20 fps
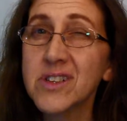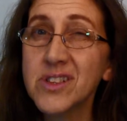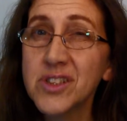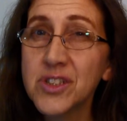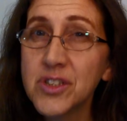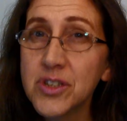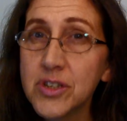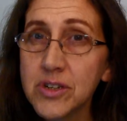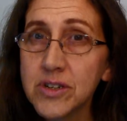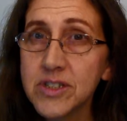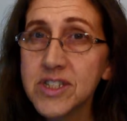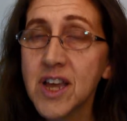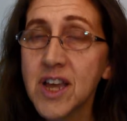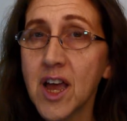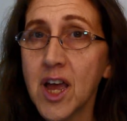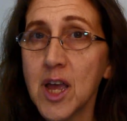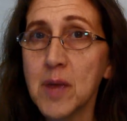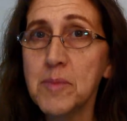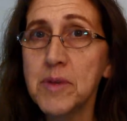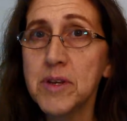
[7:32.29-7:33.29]
little
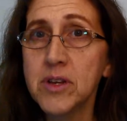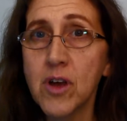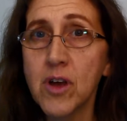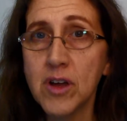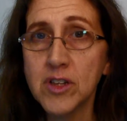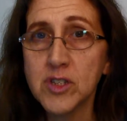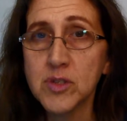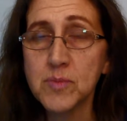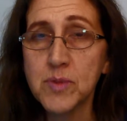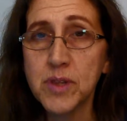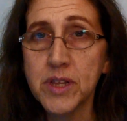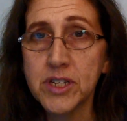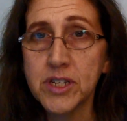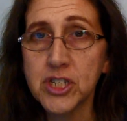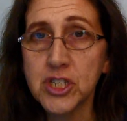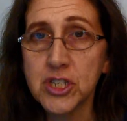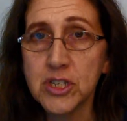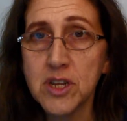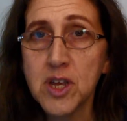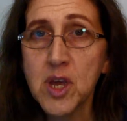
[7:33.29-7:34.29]
time in
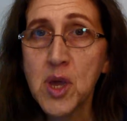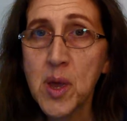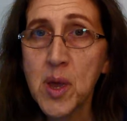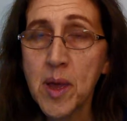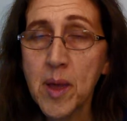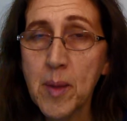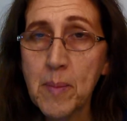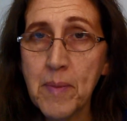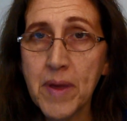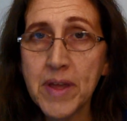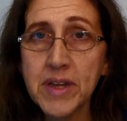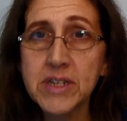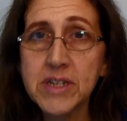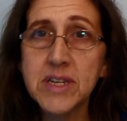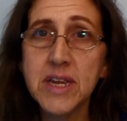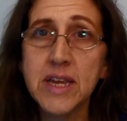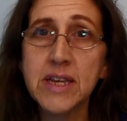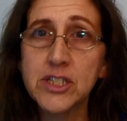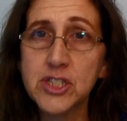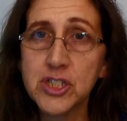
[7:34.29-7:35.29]
contemplation and
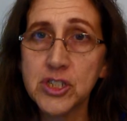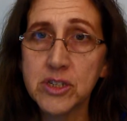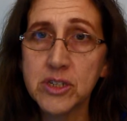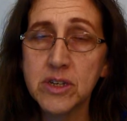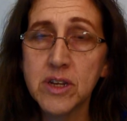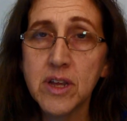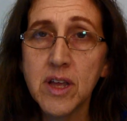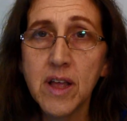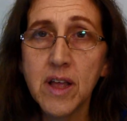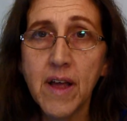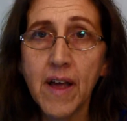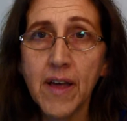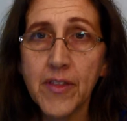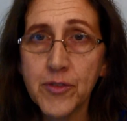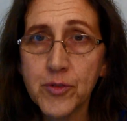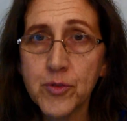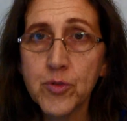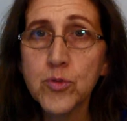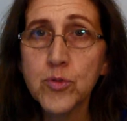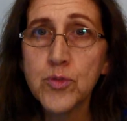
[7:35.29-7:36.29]
meditation,
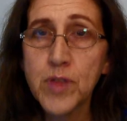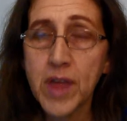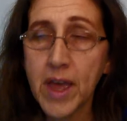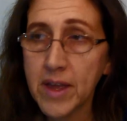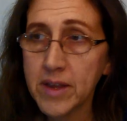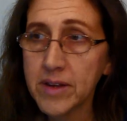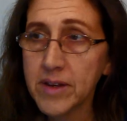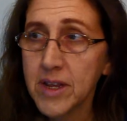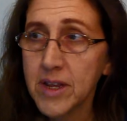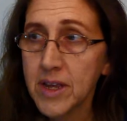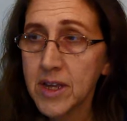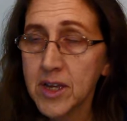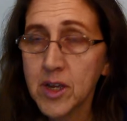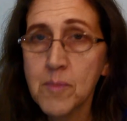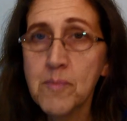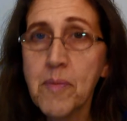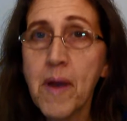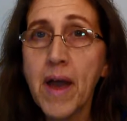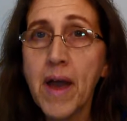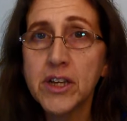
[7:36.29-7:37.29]
and through that
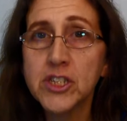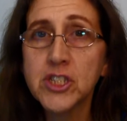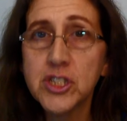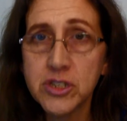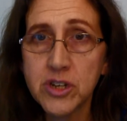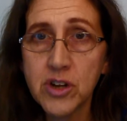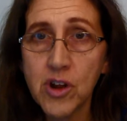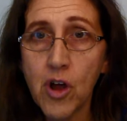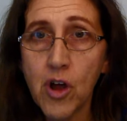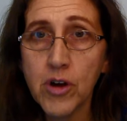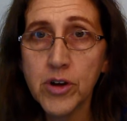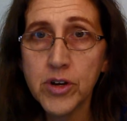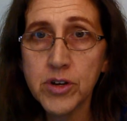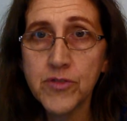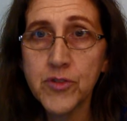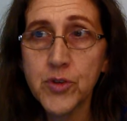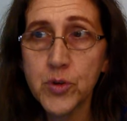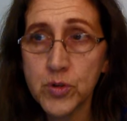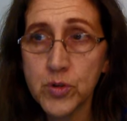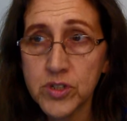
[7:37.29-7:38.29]
compassionate heart
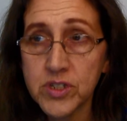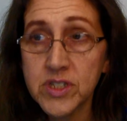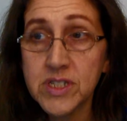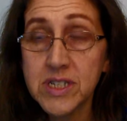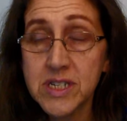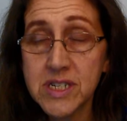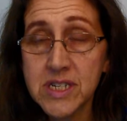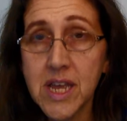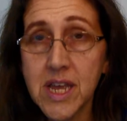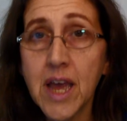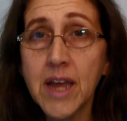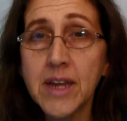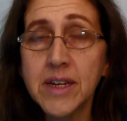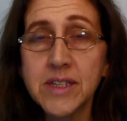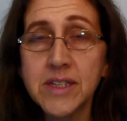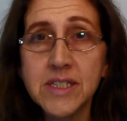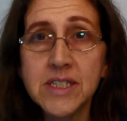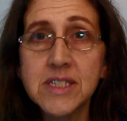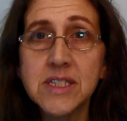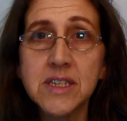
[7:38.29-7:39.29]
of yours,
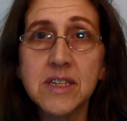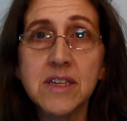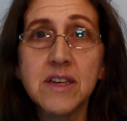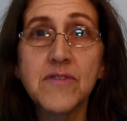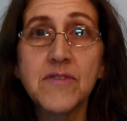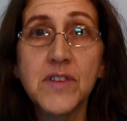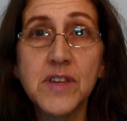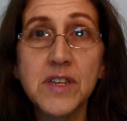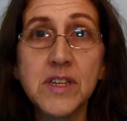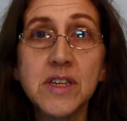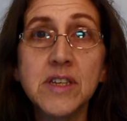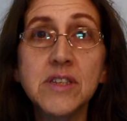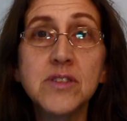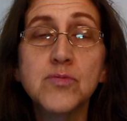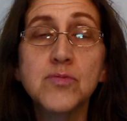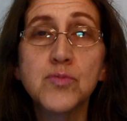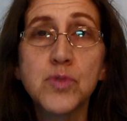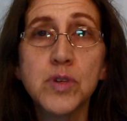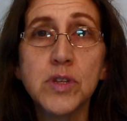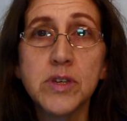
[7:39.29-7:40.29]
decide and see if it
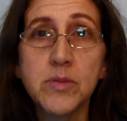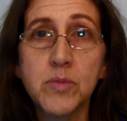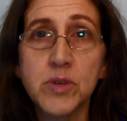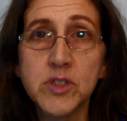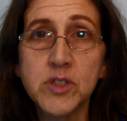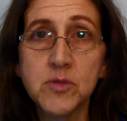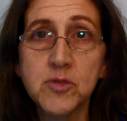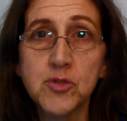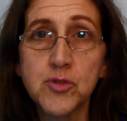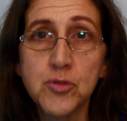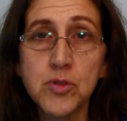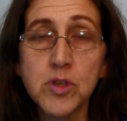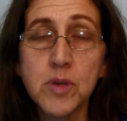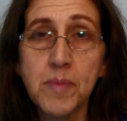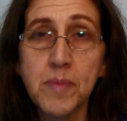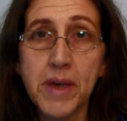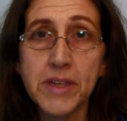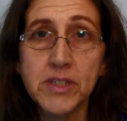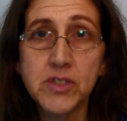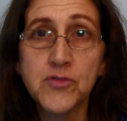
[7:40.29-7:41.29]
is really what's
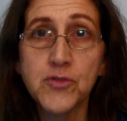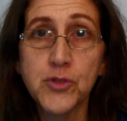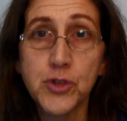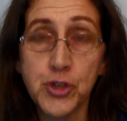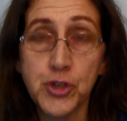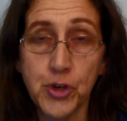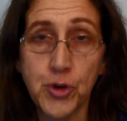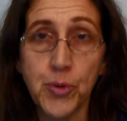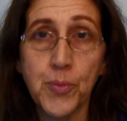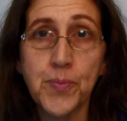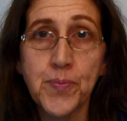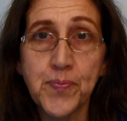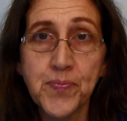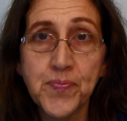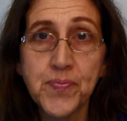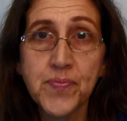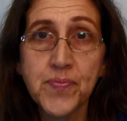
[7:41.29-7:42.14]
truly best for you